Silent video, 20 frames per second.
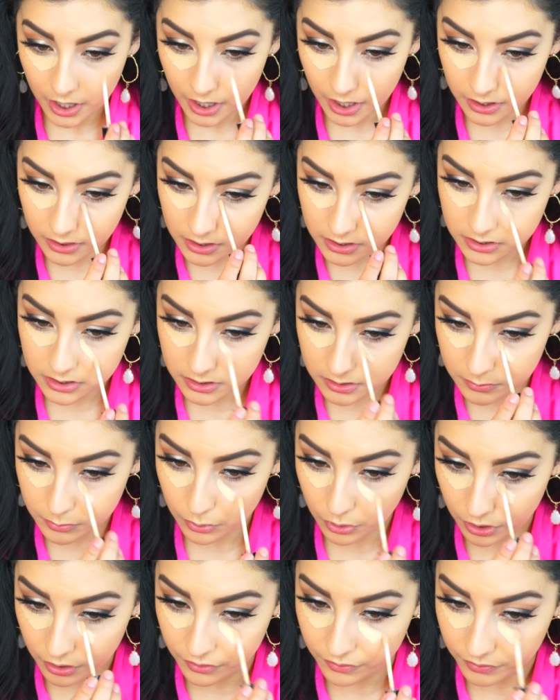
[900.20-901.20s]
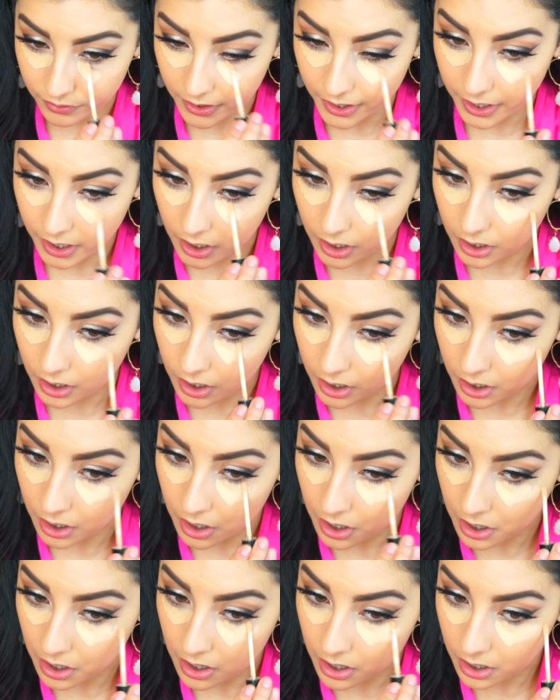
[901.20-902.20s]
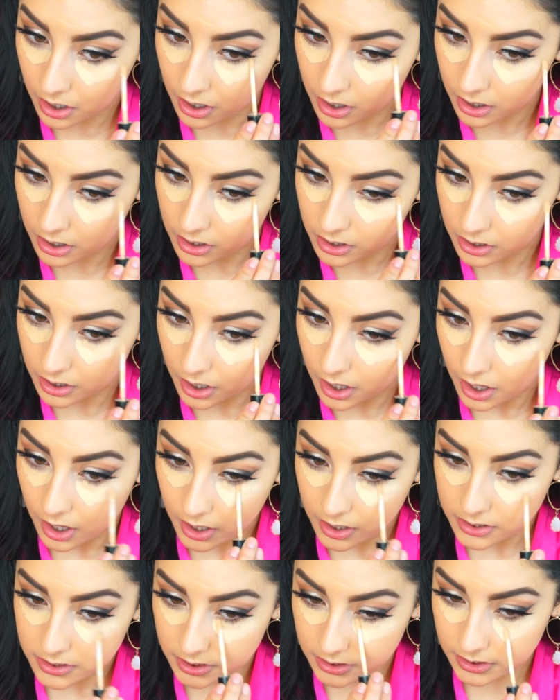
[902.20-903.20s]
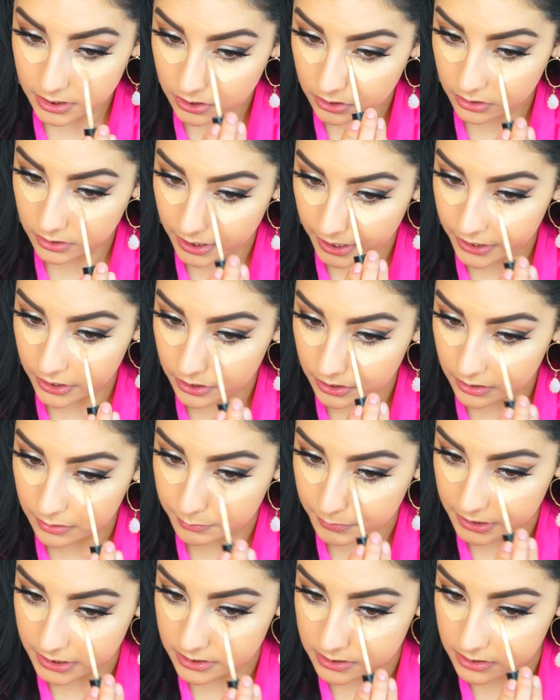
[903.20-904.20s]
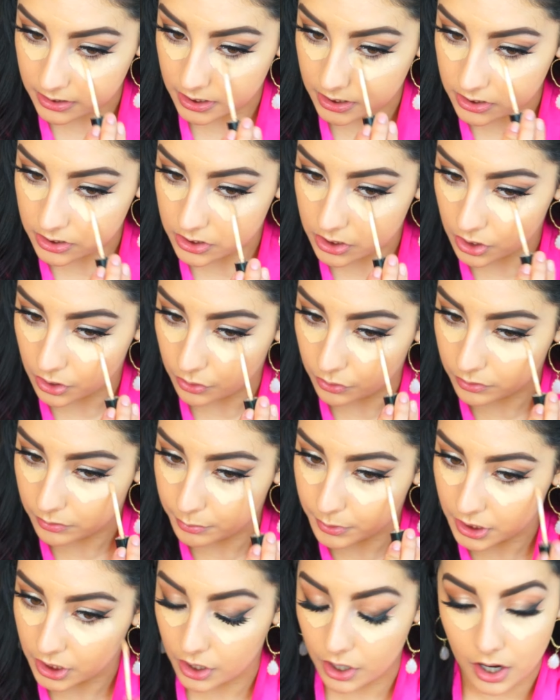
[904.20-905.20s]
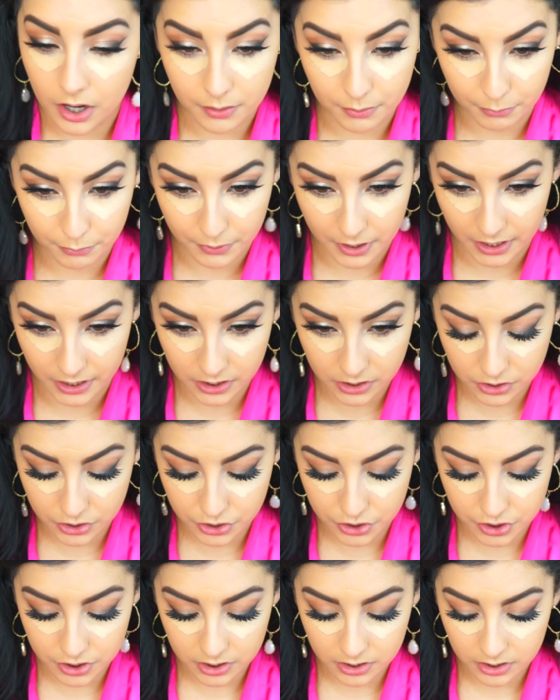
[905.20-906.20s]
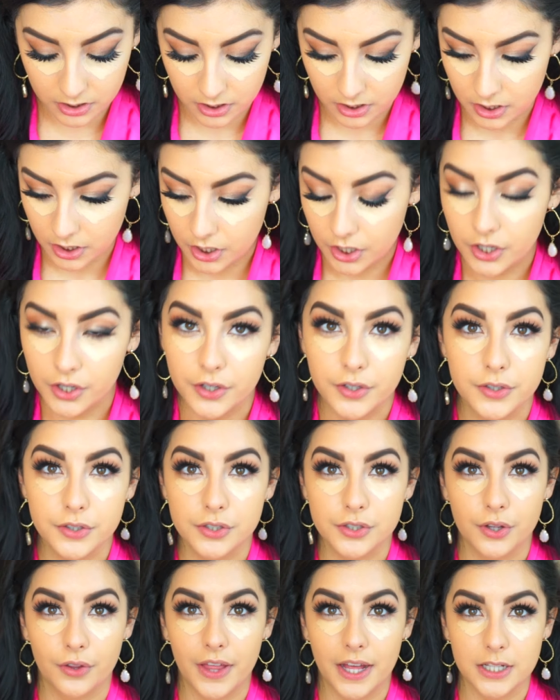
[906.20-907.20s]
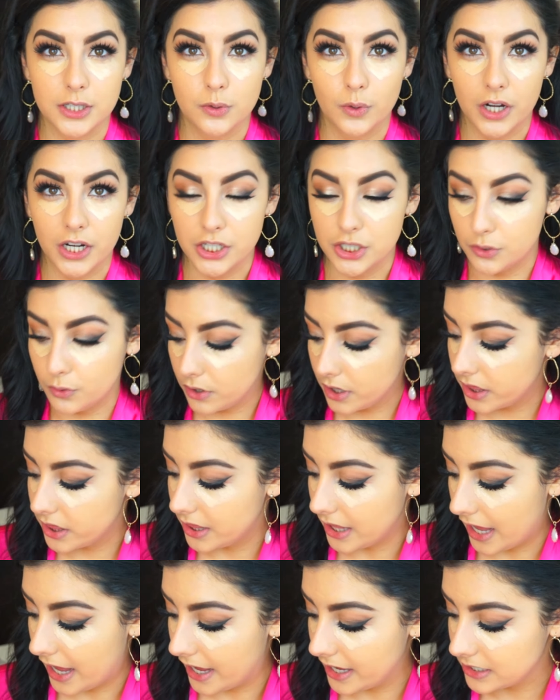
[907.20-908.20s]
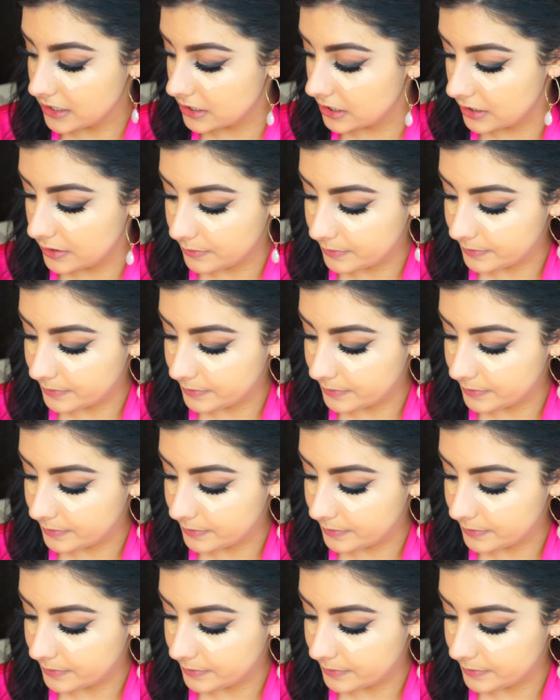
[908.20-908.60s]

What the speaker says: And this is more of like, it's a little lighter than my skin tone, but not much. So that's what I do with that.